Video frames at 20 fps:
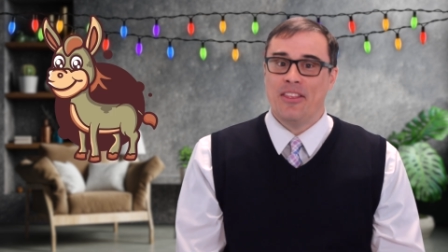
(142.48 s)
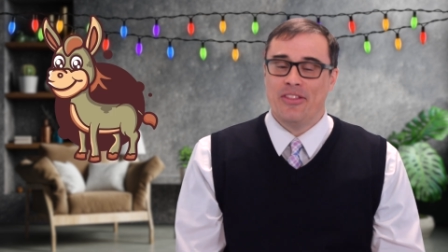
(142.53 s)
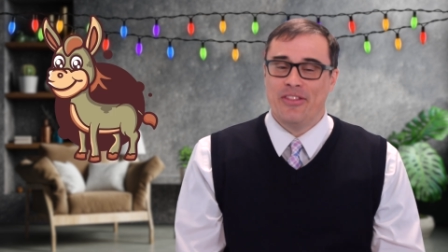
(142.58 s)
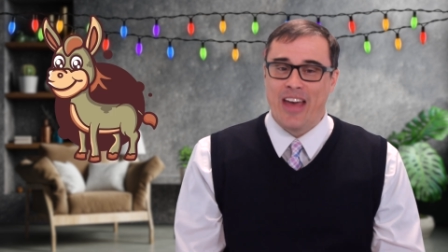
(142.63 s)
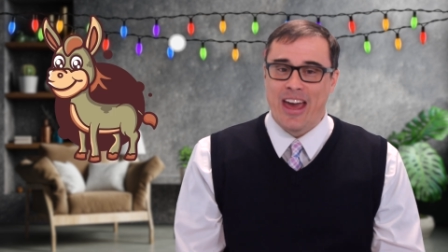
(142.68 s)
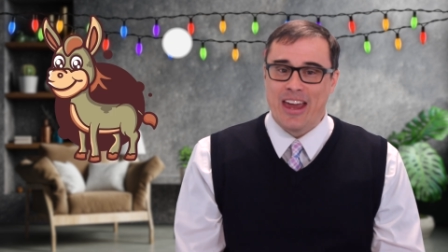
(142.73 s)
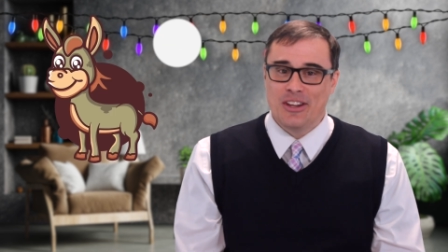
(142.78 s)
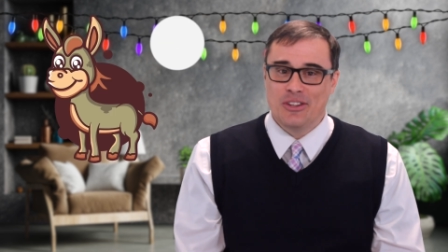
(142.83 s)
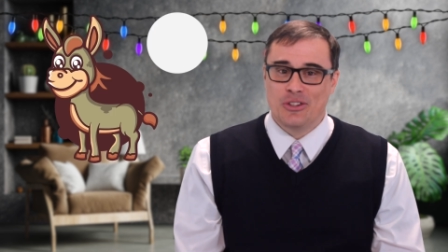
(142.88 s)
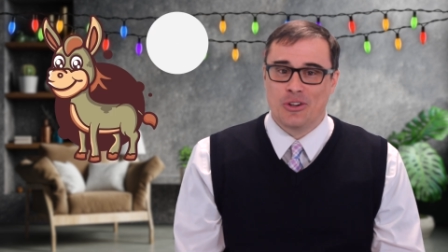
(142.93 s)

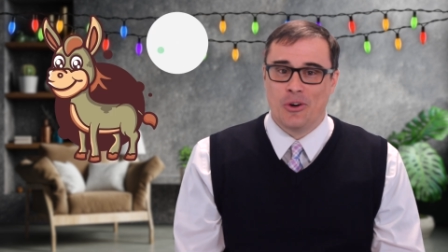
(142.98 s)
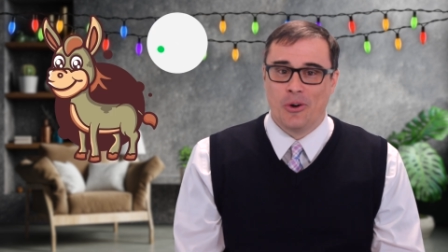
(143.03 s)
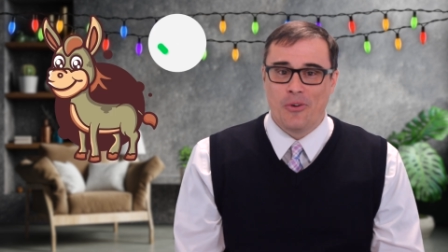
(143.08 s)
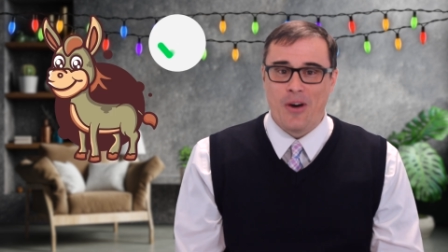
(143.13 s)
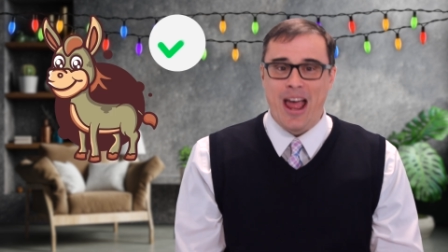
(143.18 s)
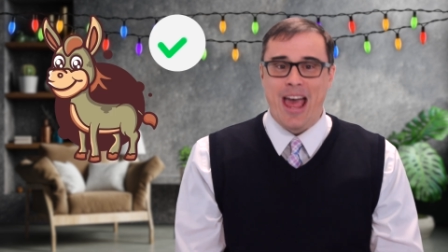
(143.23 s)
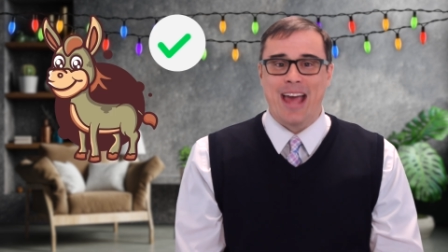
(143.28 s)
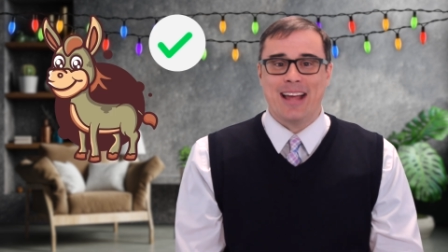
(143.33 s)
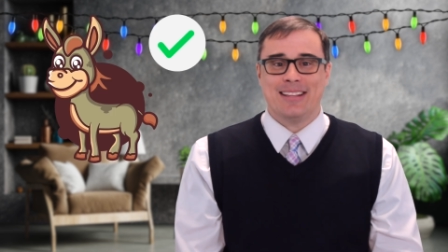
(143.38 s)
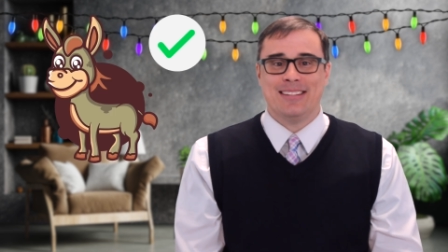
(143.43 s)
that is
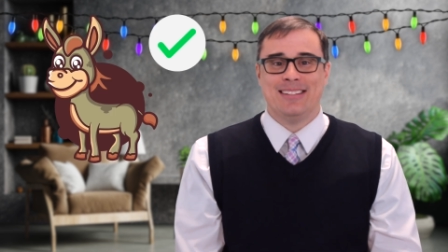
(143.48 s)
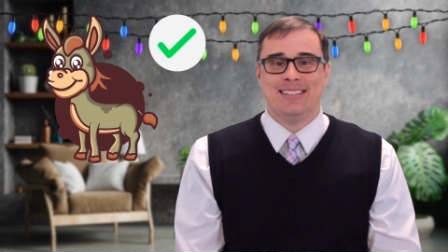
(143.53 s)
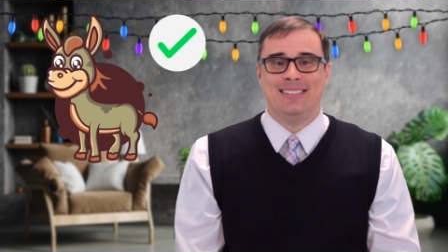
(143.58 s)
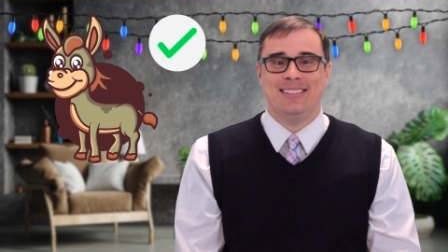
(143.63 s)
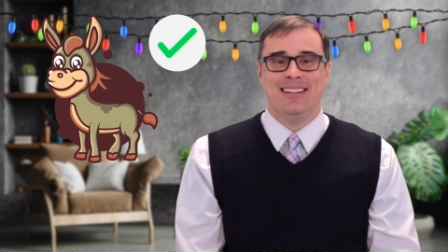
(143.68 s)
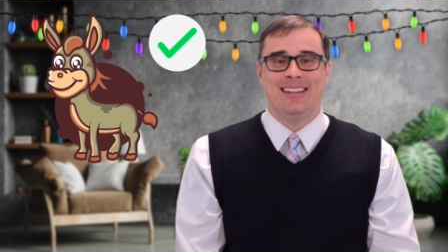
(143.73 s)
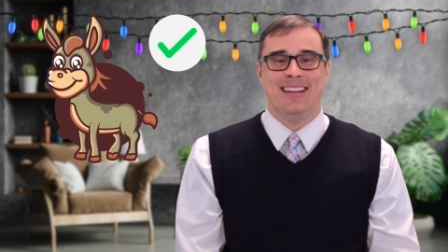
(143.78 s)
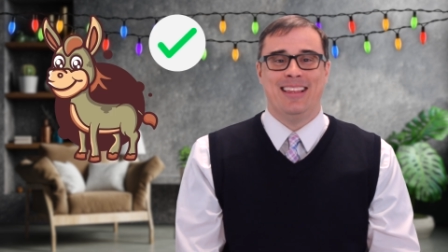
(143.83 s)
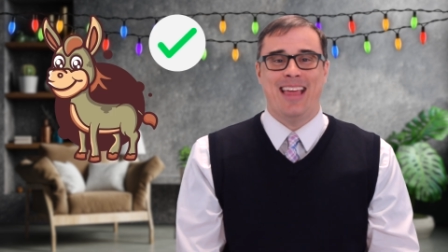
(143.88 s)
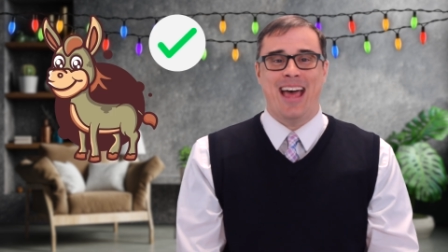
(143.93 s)

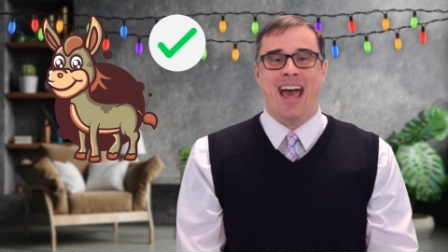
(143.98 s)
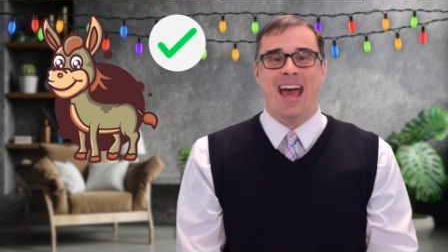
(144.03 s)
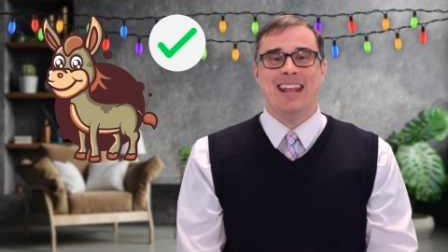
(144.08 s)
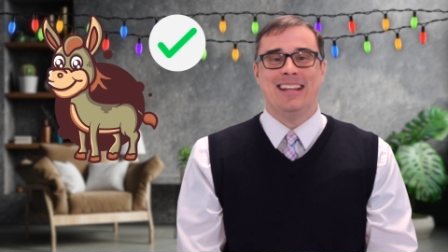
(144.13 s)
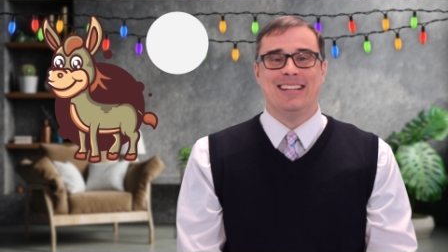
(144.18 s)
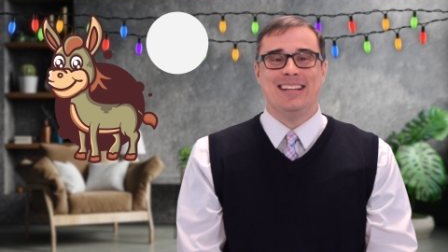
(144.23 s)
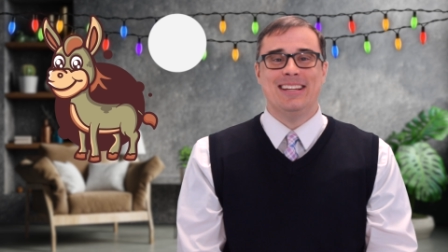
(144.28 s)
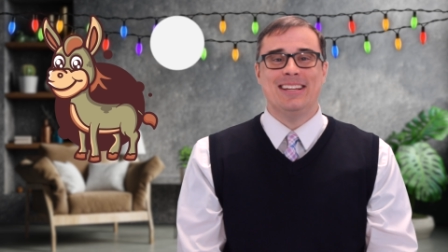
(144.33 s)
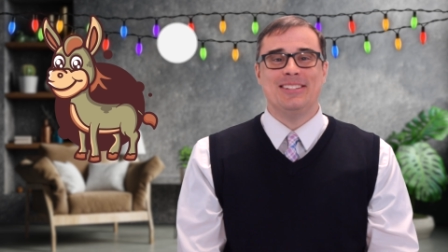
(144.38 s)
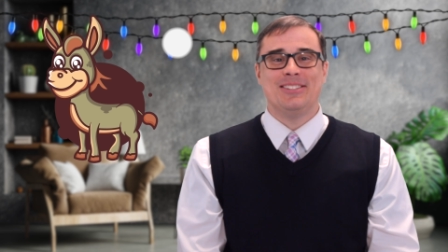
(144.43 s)
correct.
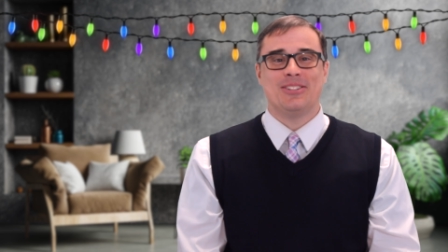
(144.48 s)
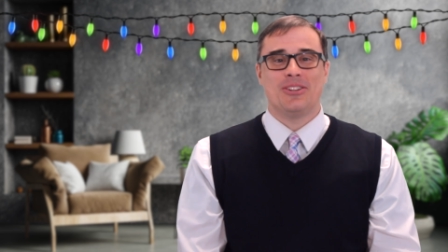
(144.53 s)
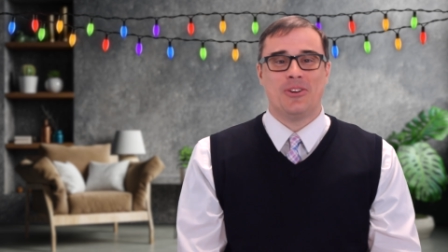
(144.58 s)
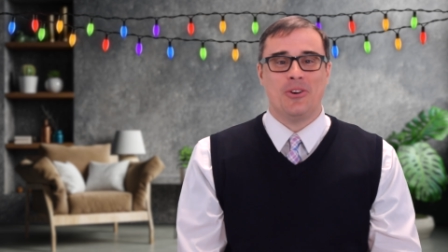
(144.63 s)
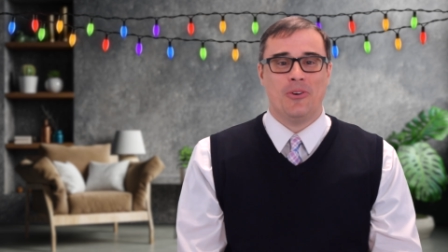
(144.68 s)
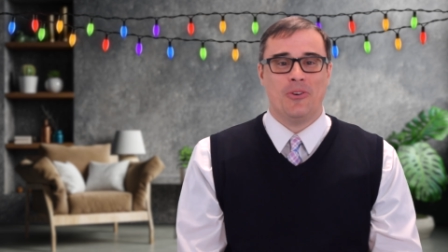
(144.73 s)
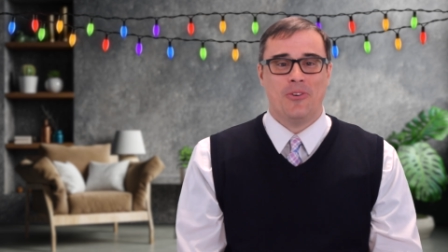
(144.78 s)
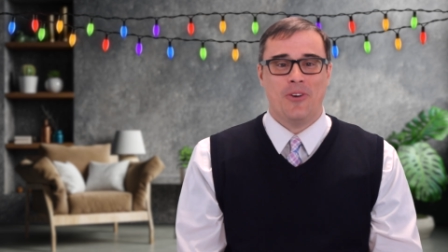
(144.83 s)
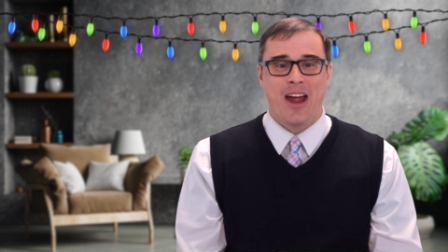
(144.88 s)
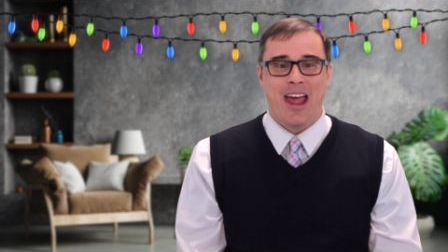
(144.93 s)
That is
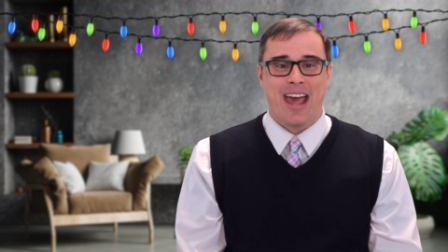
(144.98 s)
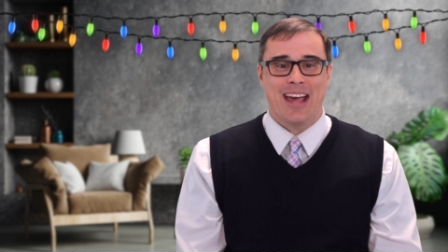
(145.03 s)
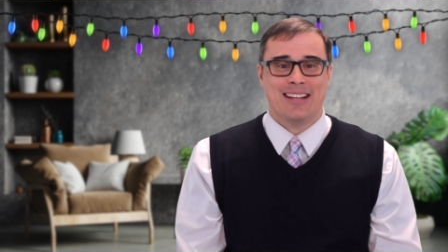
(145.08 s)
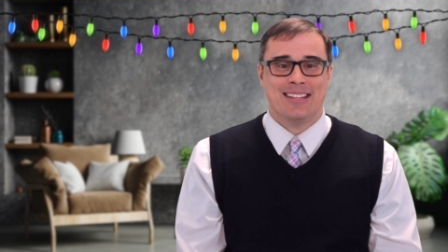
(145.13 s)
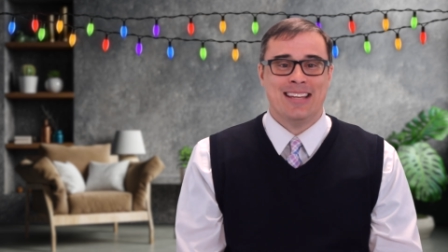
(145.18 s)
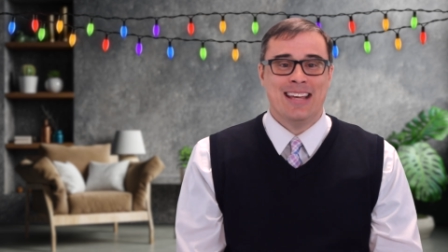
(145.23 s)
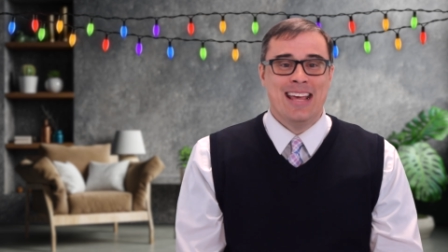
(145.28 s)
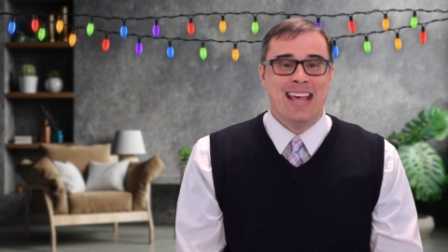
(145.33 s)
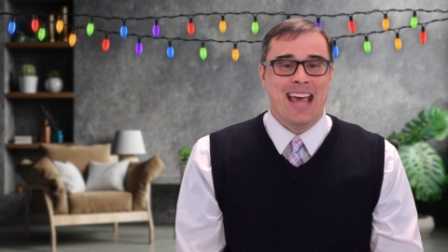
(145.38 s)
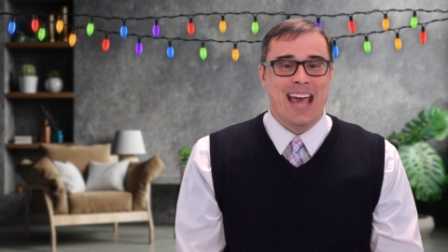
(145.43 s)

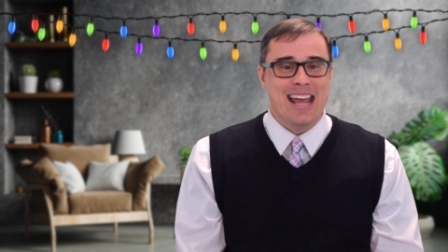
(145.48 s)
correct.